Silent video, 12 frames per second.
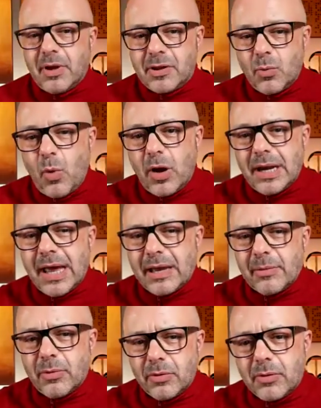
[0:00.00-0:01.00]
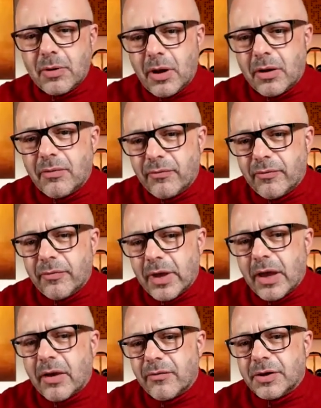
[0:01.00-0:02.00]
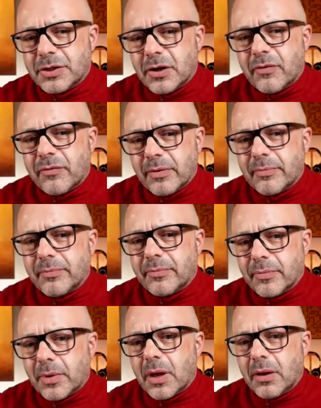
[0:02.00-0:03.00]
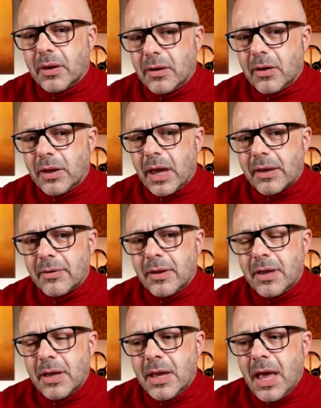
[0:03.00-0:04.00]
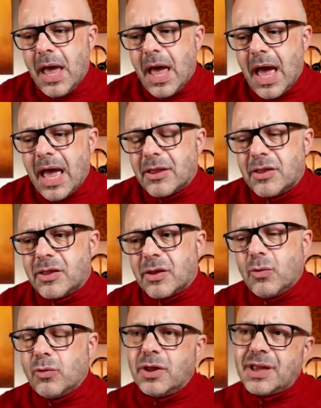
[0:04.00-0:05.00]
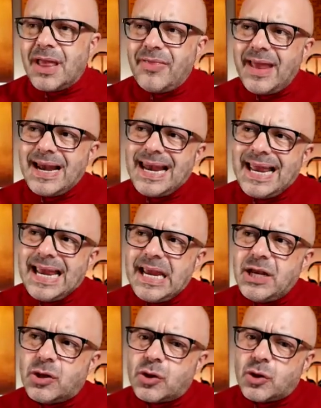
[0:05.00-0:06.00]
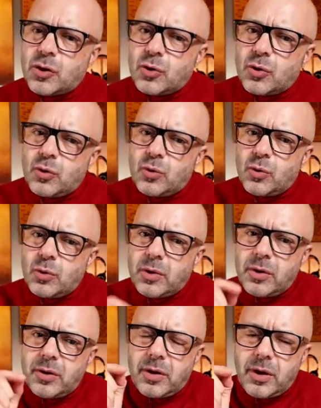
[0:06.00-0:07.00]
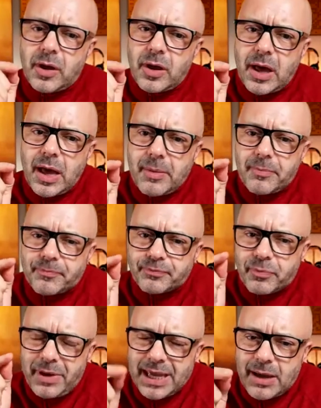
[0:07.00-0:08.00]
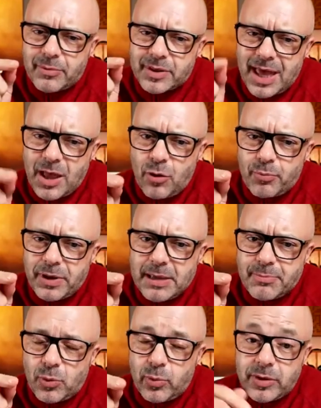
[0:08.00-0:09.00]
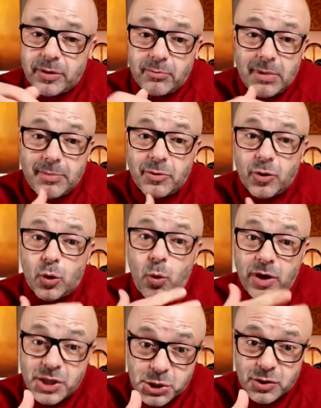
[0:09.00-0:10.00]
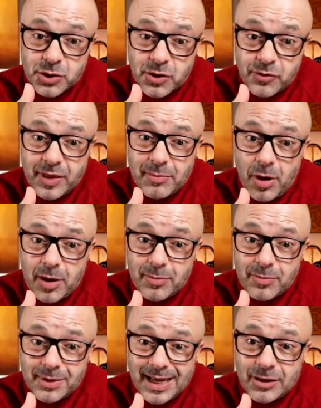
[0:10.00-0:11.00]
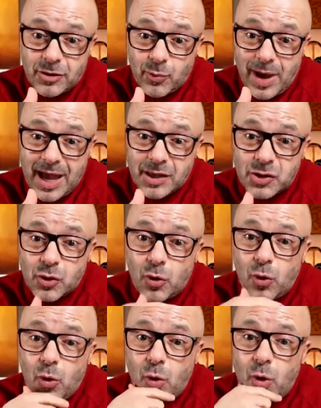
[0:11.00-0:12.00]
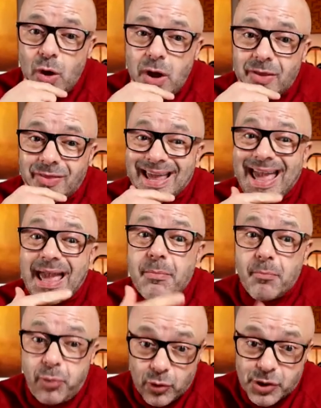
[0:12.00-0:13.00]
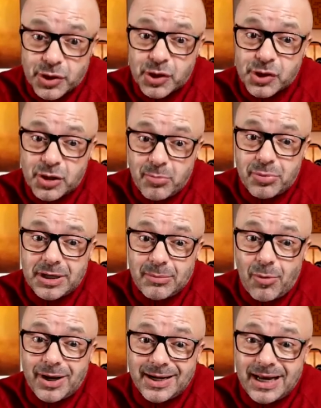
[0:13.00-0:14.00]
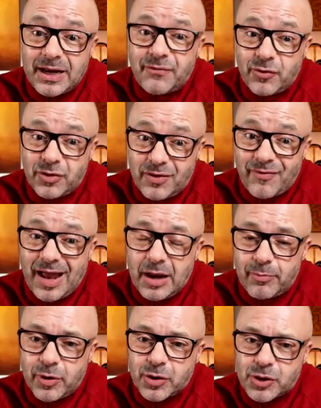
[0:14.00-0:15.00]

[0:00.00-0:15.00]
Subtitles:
It's a white label kind of version of it. Yeah. Okay. And does that then lead to being able to help people with maybe the questions that they might need to ask, or the inputs that somebody might need for development?